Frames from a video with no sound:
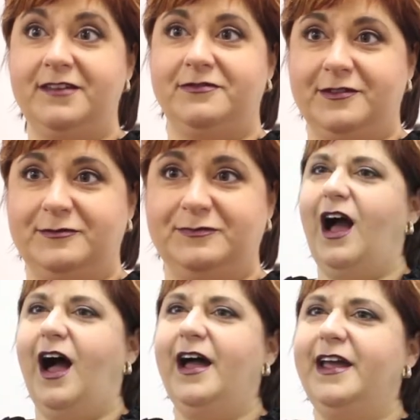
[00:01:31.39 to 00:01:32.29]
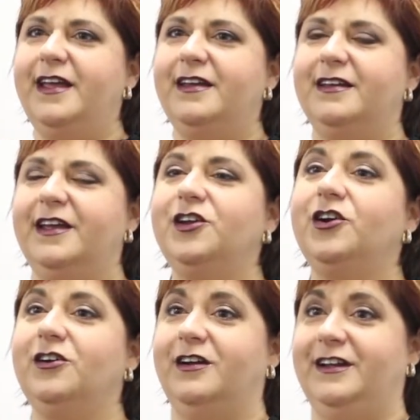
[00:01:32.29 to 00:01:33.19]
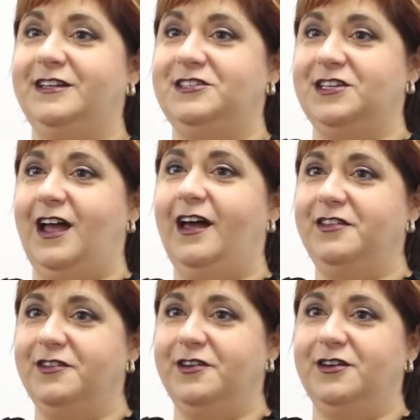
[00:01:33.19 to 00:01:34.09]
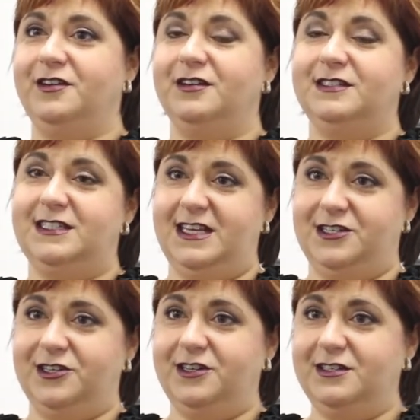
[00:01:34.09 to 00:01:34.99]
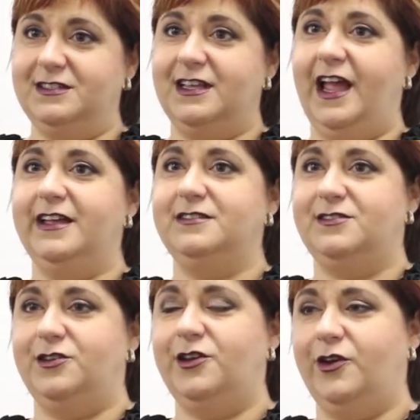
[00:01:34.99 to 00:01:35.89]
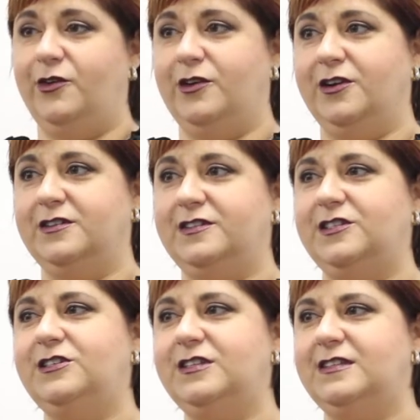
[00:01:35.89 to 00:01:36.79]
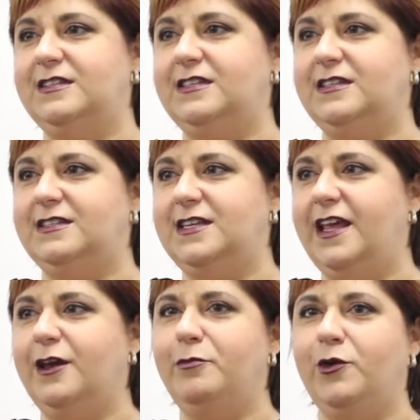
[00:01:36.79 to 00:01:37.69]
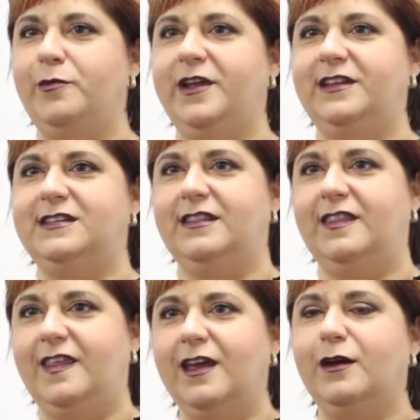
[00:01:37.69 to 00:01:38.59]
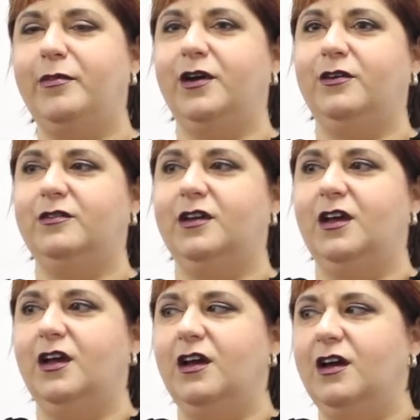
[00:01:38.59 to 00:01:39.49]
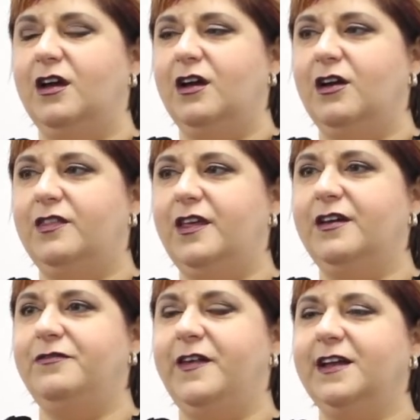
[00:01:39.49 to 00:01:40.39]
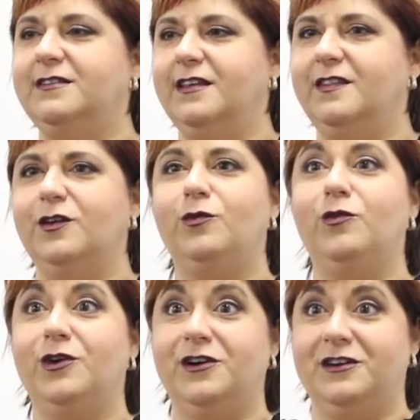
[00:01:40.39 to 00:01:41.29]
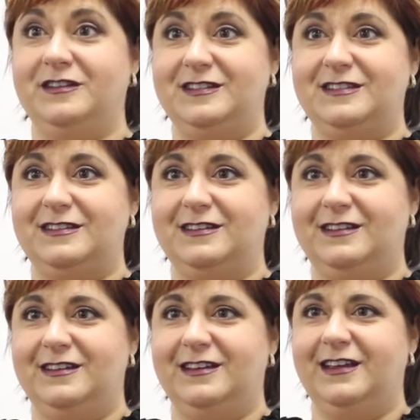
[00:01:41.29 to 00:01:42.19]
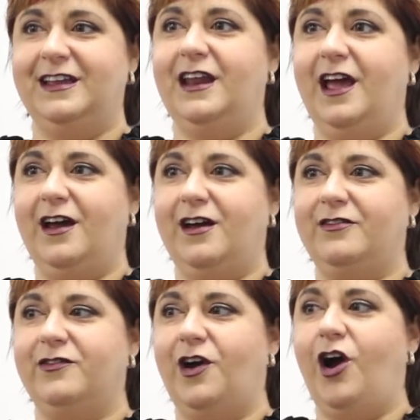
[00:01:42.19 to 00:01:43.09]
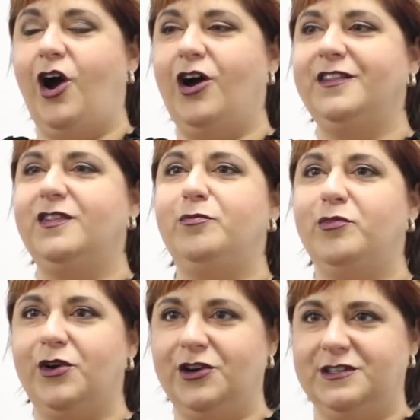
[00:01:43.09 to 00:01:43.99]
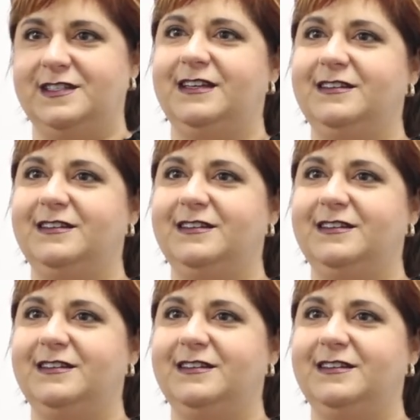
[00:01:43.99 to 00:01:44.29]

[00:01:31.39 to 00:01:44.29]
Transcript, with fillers: life. I encourage other teachers and studio owners to just take a moment and think about the effect that their words can have on the person.